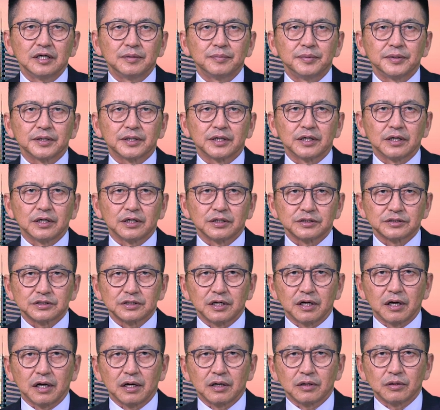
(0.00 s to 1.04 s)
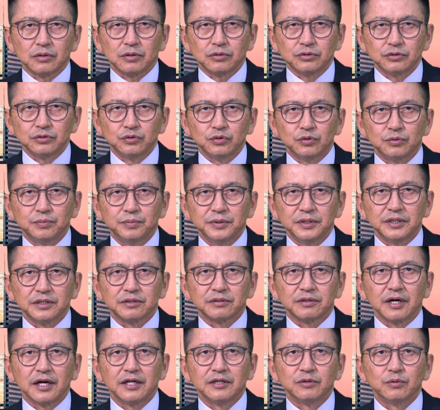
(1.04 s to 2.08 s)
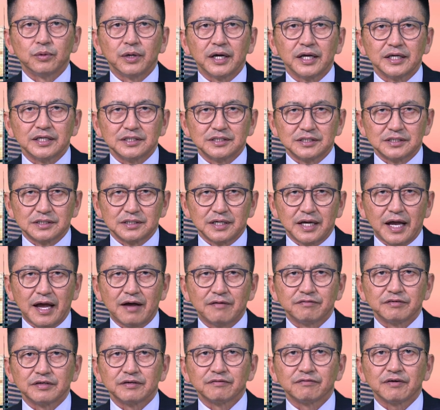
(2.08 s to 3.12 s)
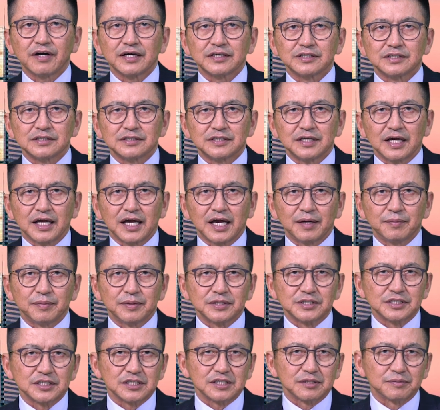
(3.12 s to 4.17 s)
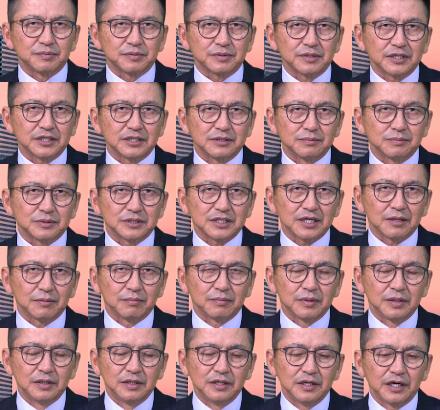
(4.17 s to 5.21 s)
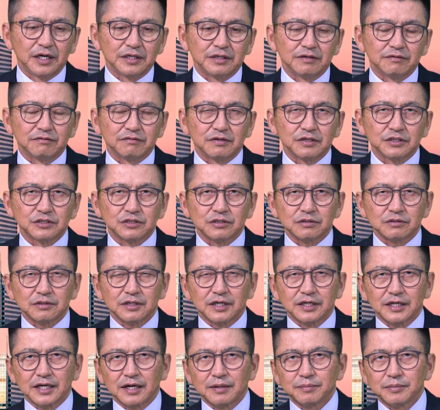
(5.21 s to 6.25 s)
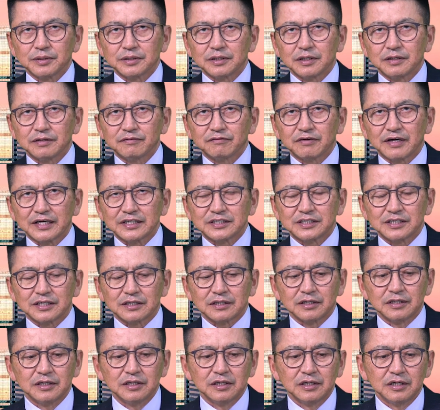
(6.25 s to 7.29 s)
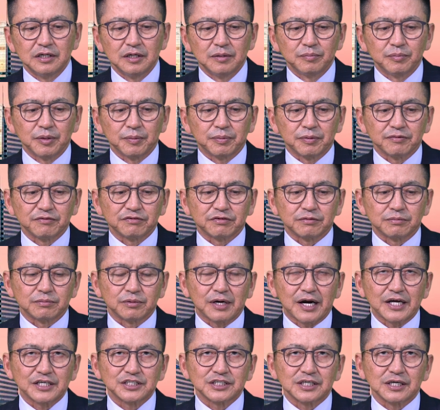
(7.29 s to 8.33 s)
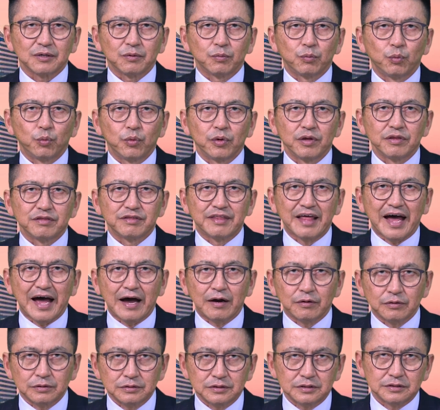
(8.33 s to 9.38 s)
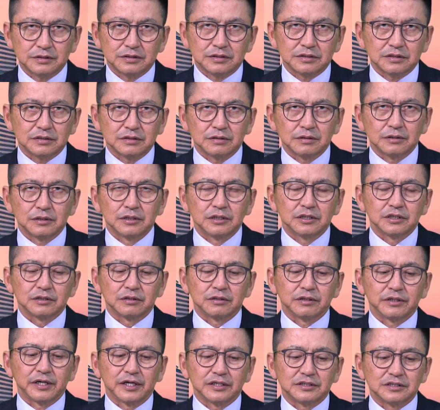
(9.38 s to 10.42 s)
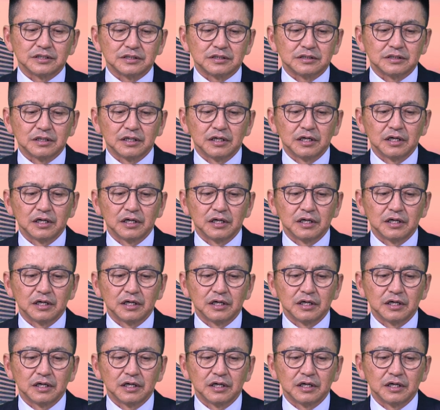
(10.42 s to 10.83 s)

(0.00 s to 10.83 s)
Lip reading: because UB Railways have invited, they have been celebrating some anniversary and have been inviting people from Russia without related